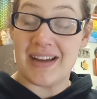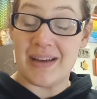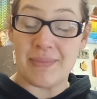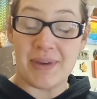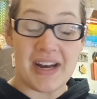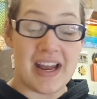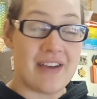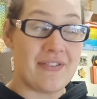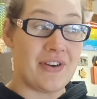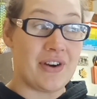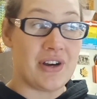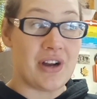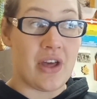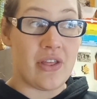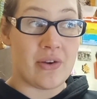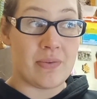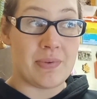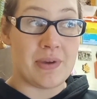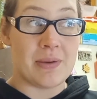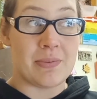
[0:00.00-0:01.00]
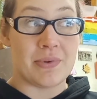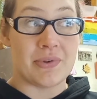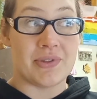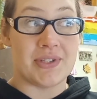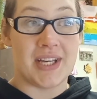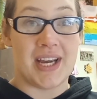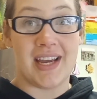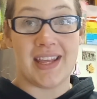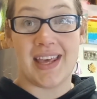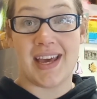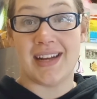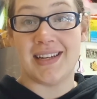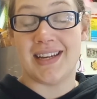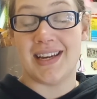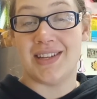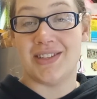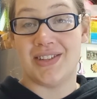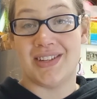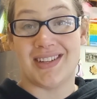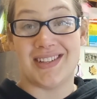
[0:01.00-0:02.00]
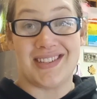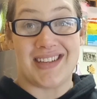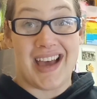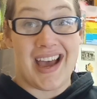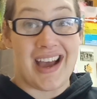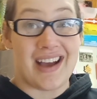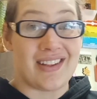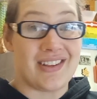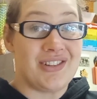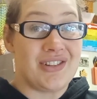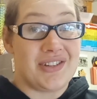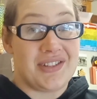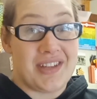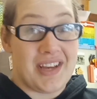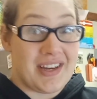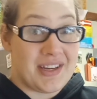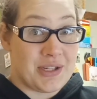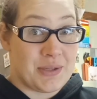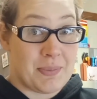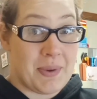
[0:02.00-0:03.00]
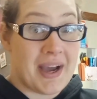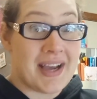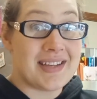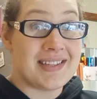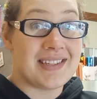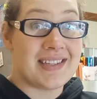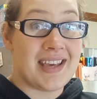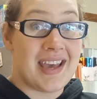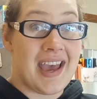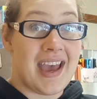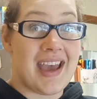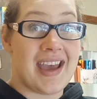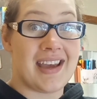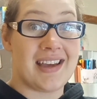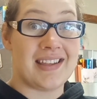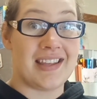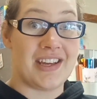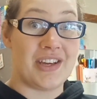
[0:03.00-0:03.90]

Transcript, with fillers: I mean, I've heard other people say that it tastes exactly just like a spice cake,